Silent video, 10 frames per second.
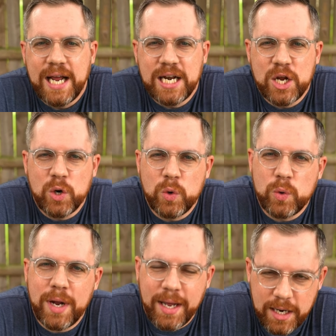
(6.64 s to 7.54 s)

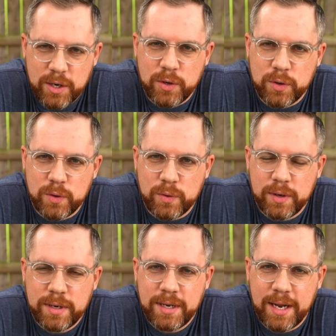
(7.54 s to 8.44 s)
Hello,
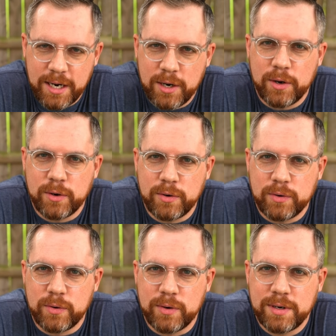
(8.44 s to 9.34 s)
hello,
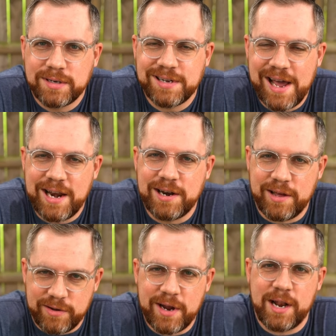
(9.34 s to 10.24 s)
hello, and
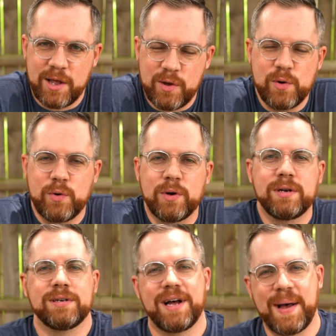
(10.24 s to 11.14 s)
another hello.
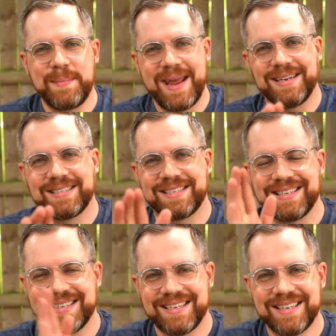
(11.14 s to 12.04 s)
I'm Nate,
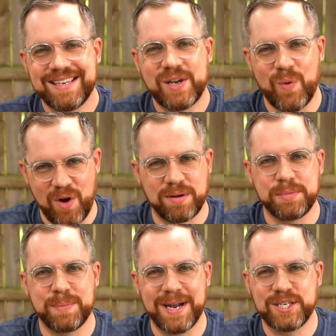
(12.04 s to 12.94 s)

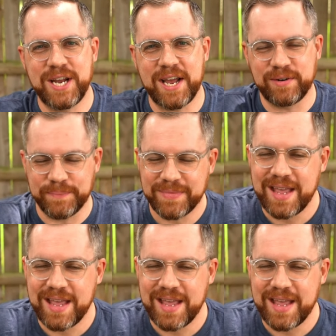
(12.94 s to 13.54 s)
welcome to my channel.